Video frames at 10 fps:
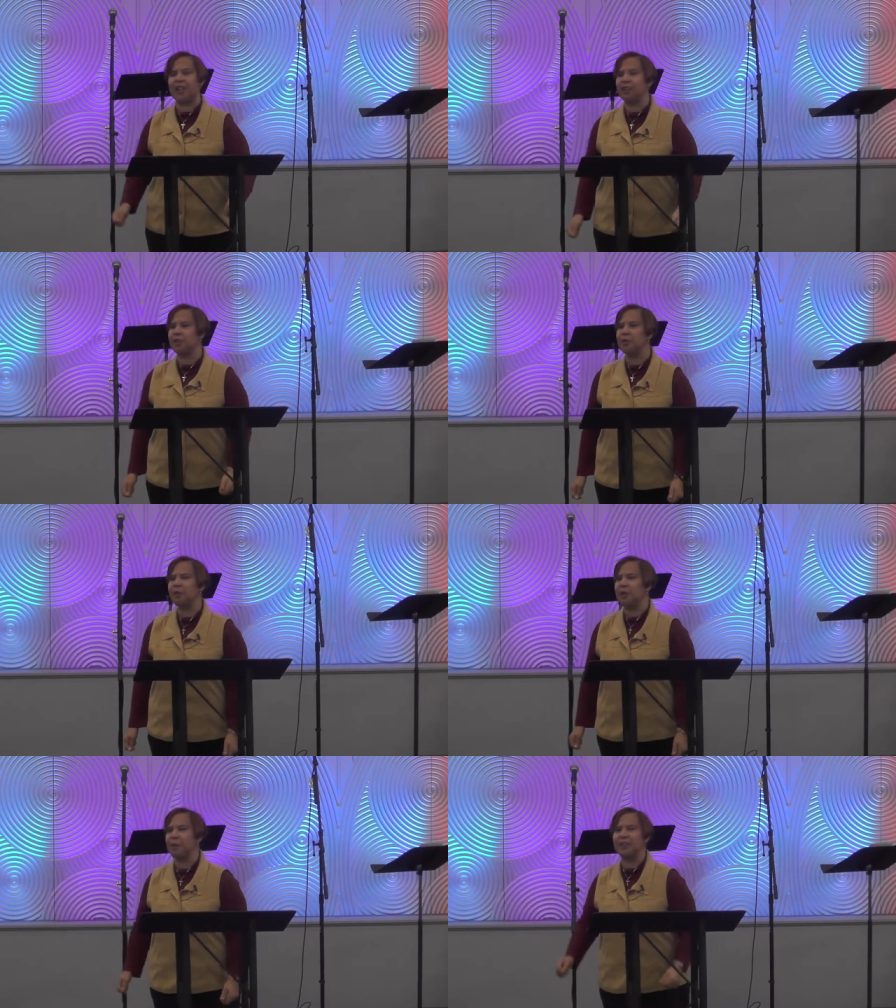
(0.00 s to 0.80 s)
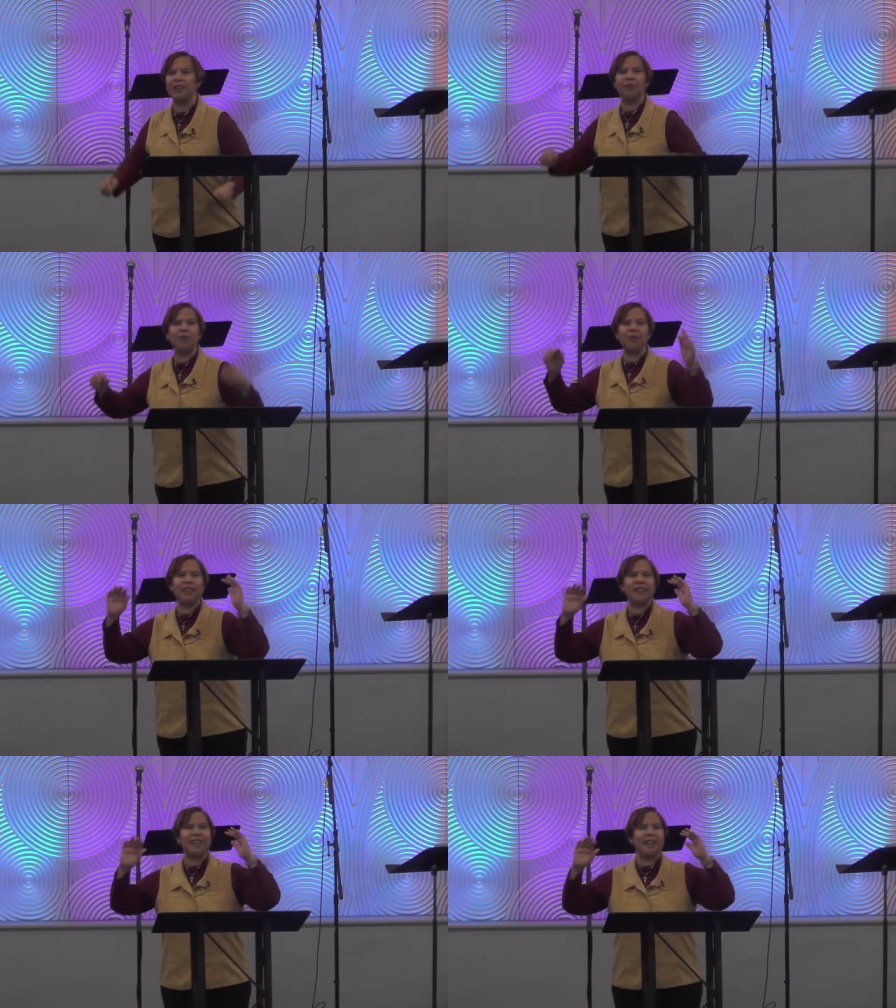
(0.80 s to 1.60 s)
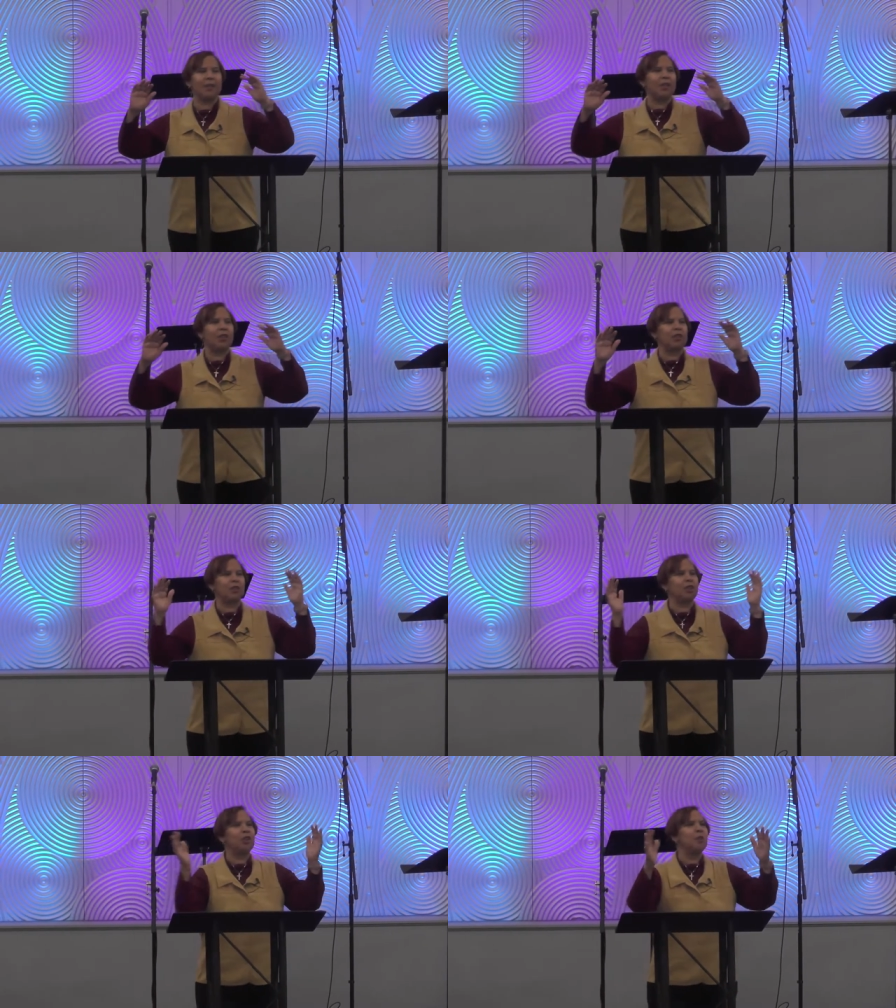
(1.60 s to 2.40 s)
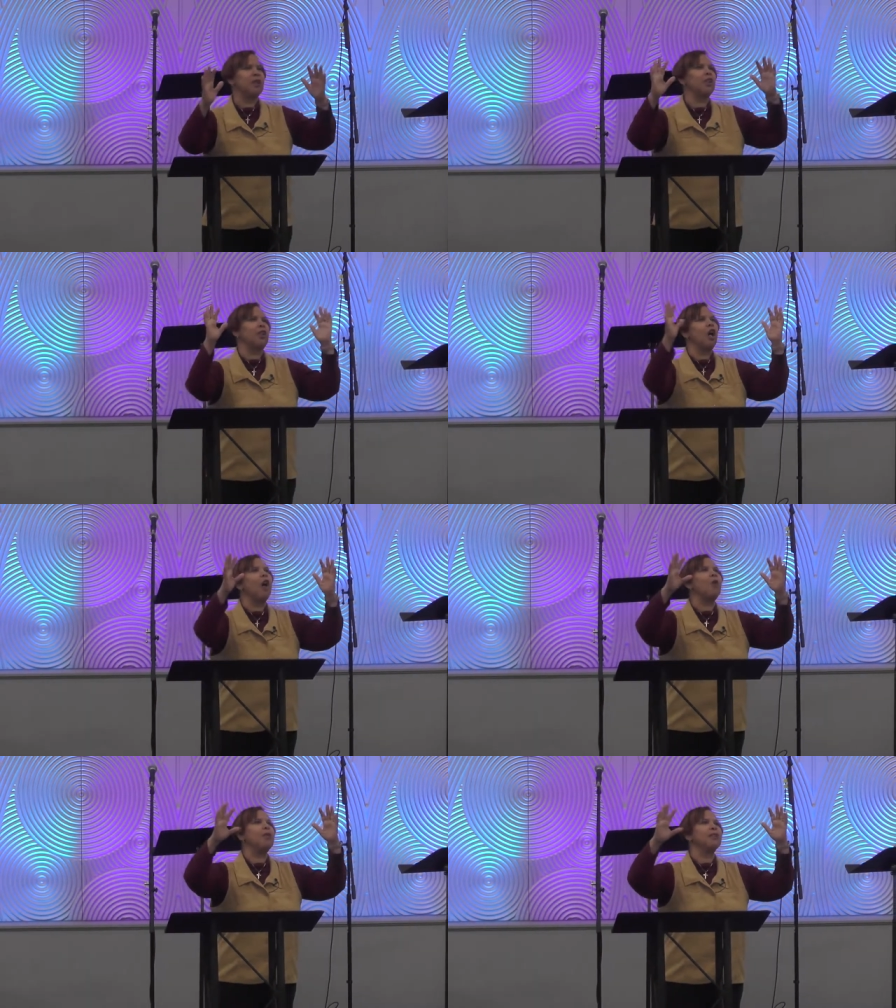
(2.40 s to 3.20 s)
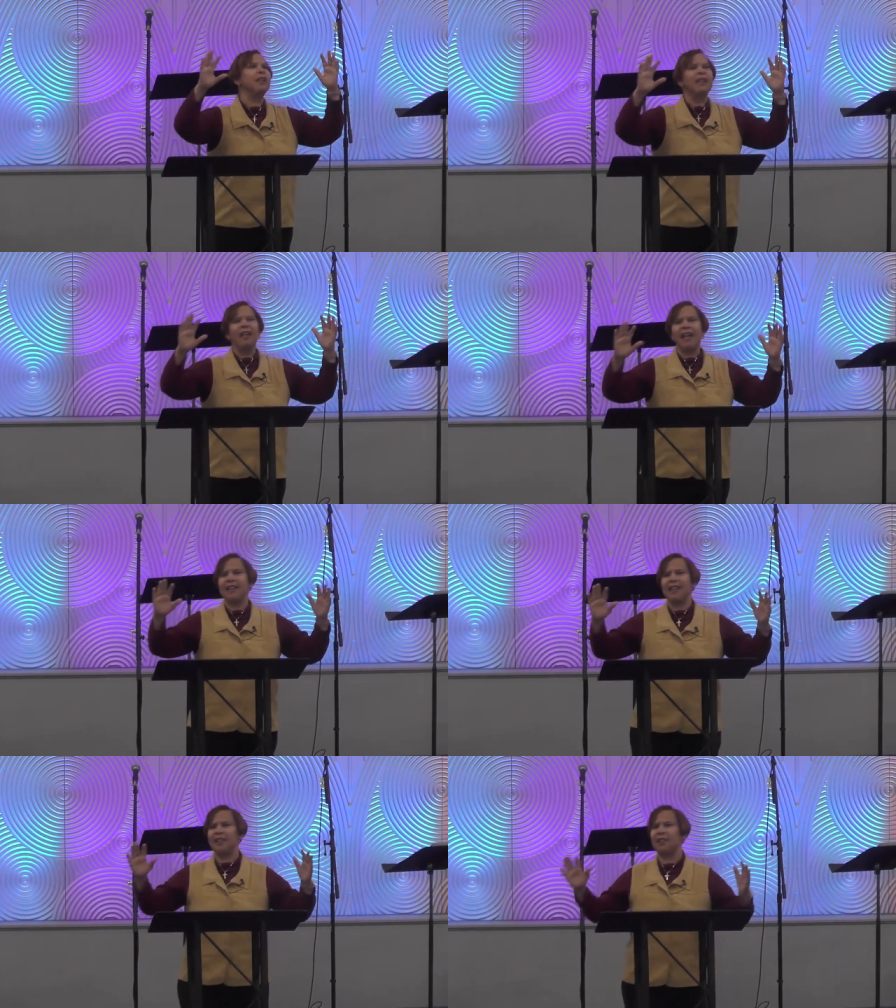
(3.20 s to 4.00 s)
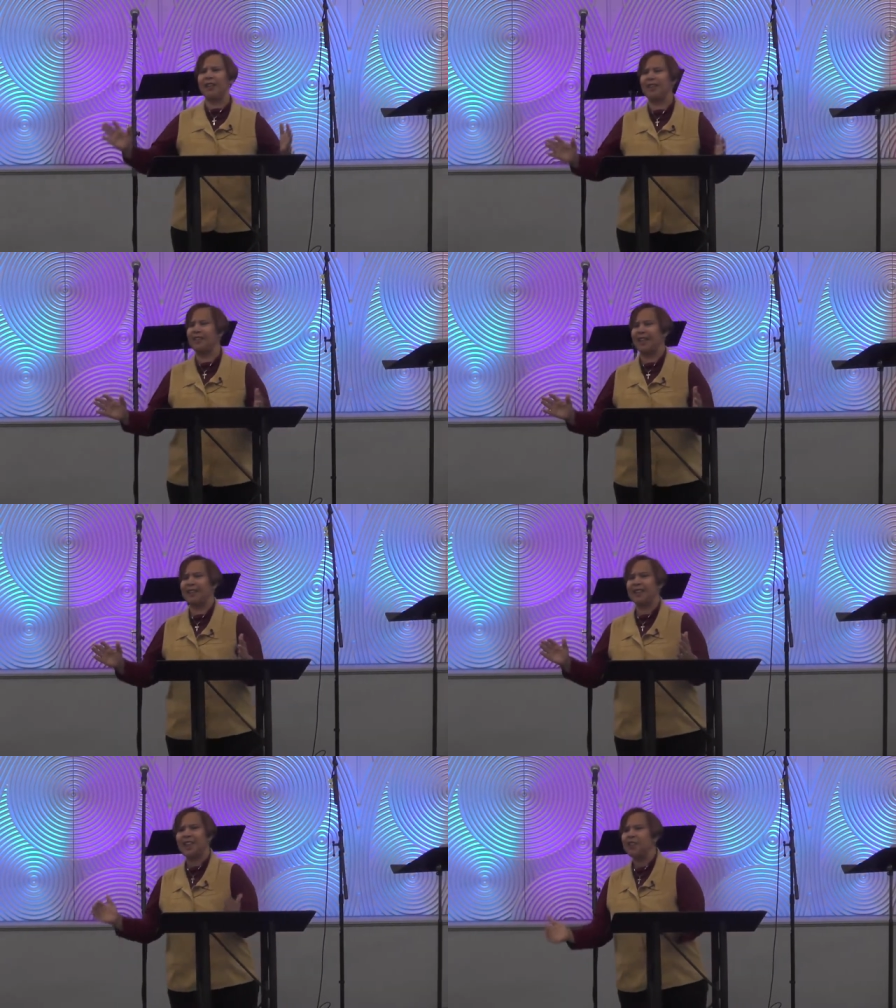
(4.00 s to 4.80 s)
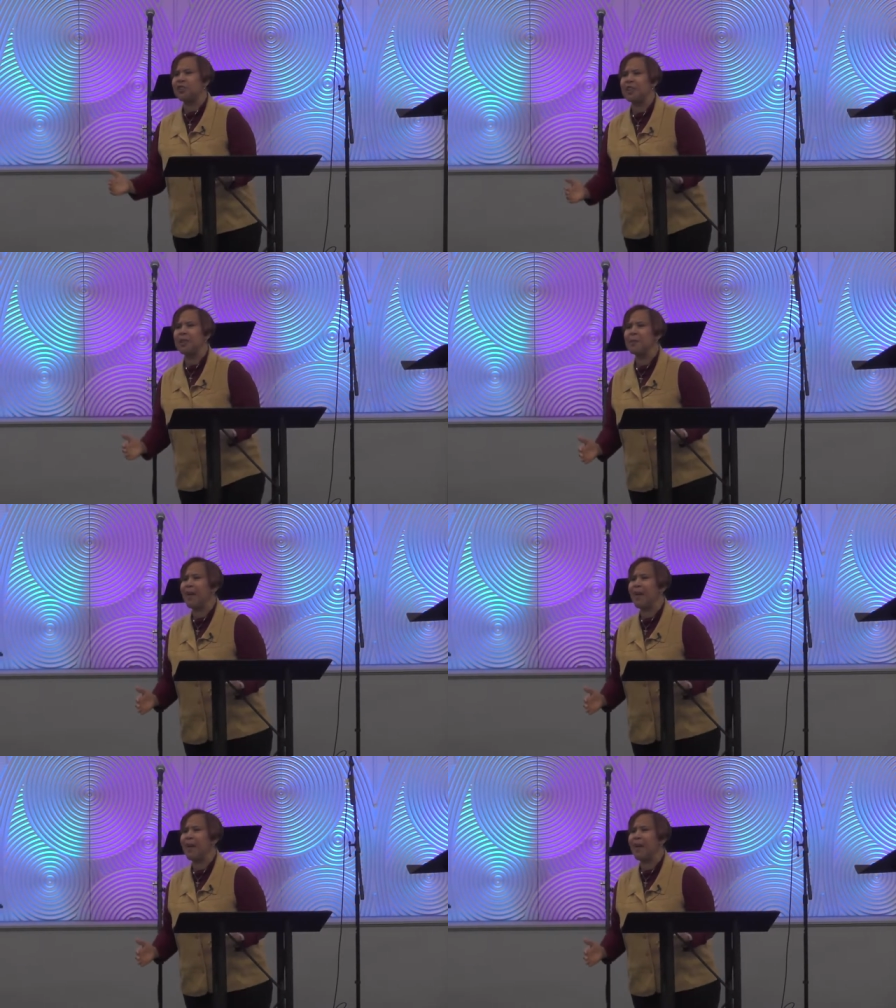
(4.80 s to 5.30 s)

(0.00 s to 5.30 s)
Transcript: I could do with them and different things I could do and go and, and, and, and, and teach them.